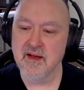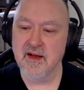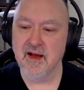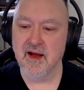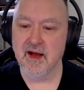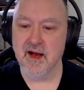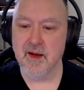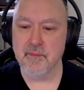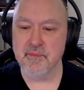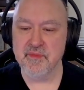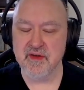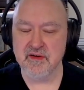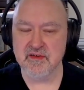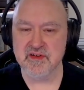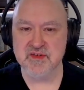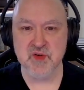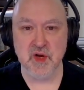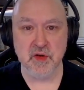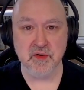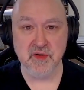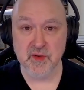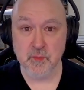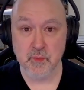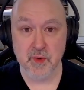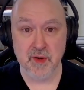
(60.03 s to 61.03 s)
Um, there is
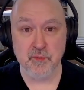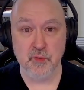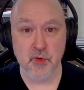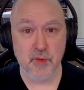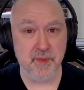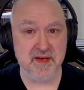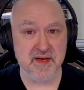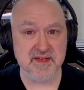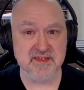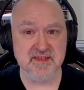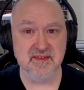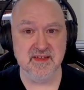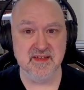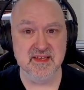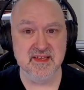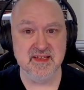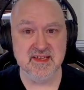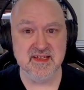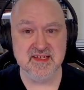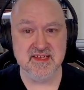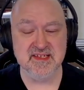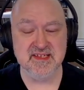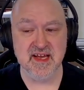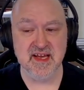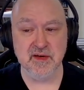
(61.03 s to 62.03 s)
only one more puzzle in
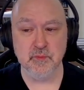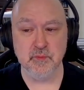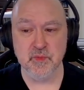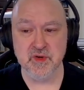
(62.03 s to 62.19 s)
this set,